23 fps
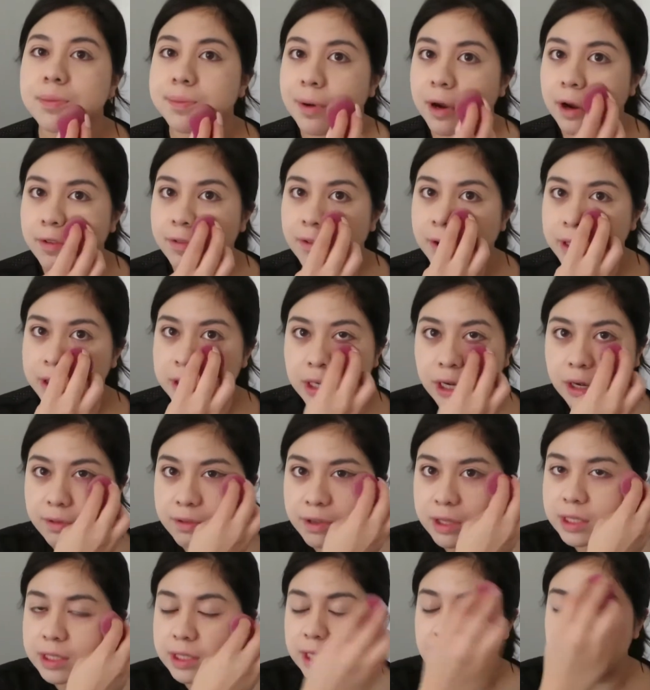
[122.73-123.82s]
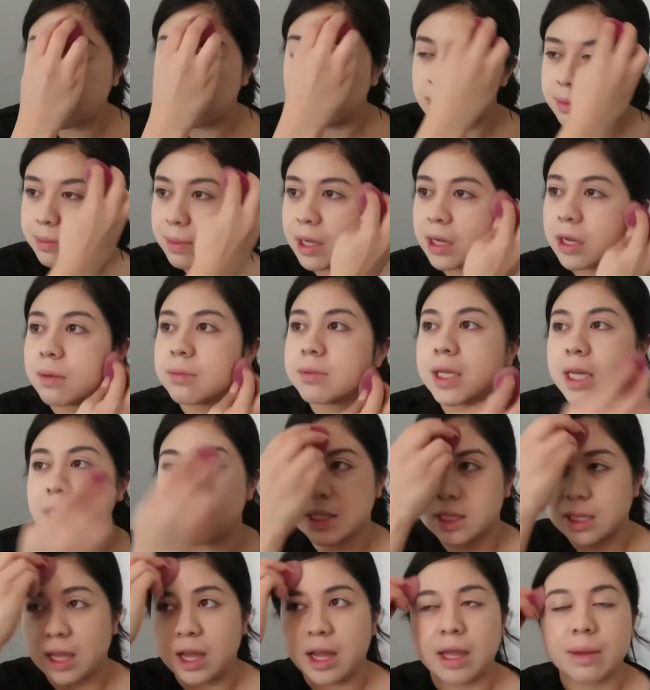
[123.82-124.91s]
perfect, obviously, because makeup takes
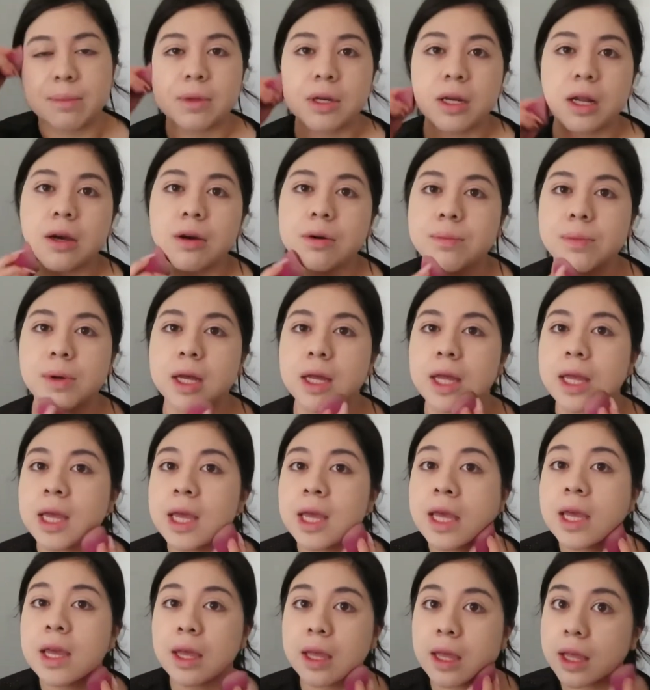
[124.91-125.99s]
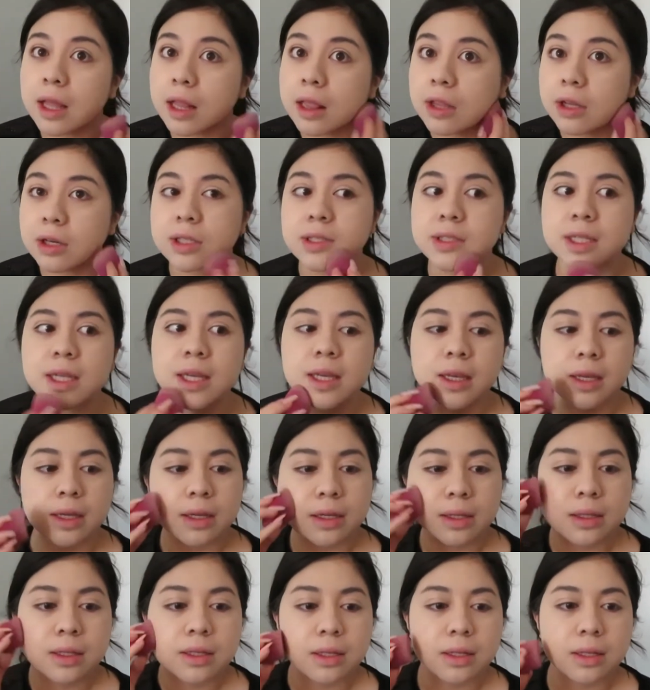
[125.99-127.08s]
time, you know, but it looks like
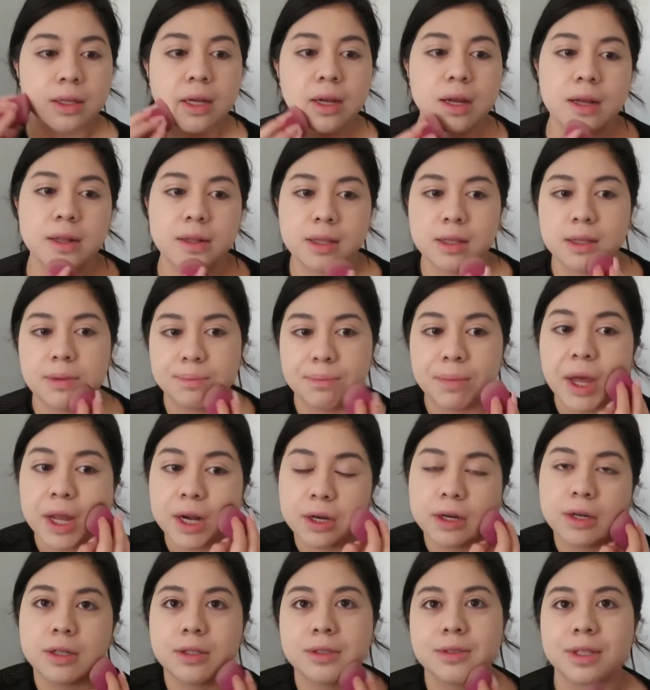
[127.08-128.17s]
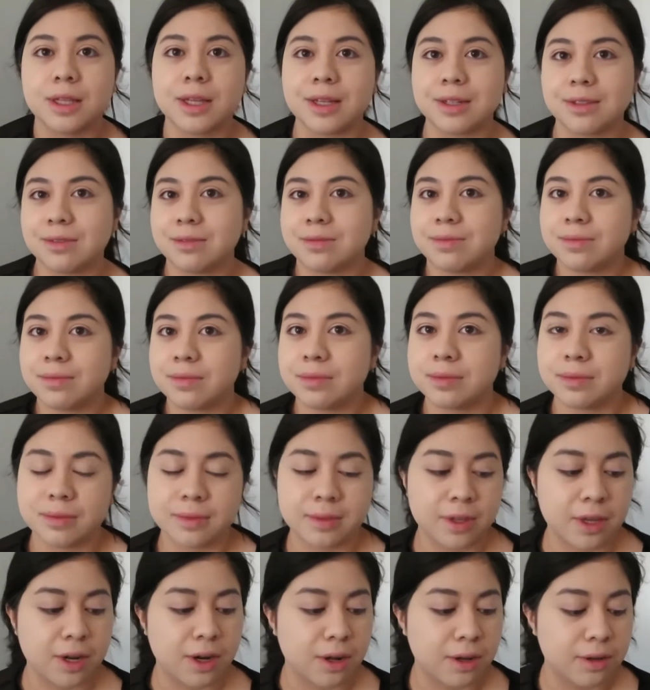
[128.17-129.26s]
better than,
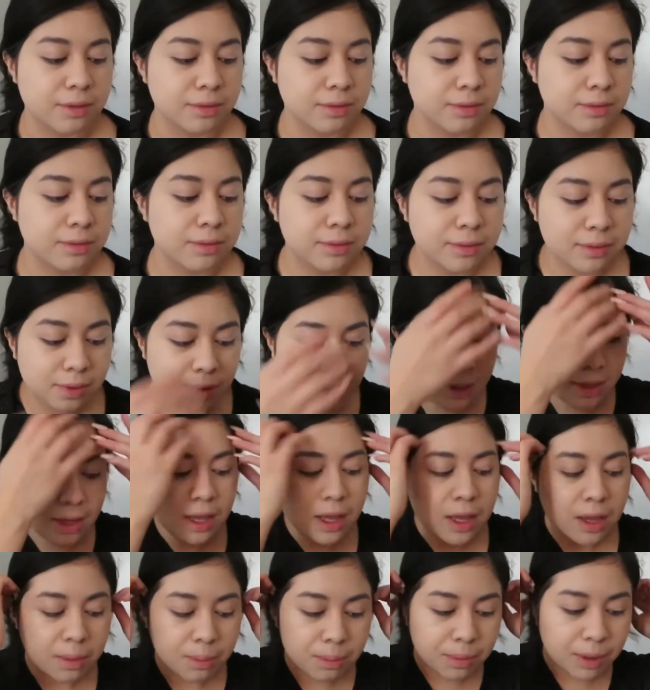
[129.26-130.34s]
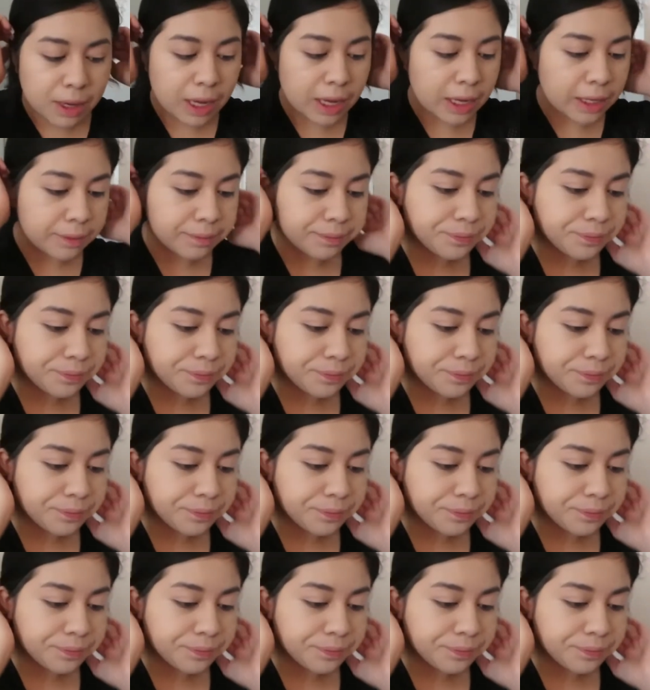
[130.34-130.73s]
you know. But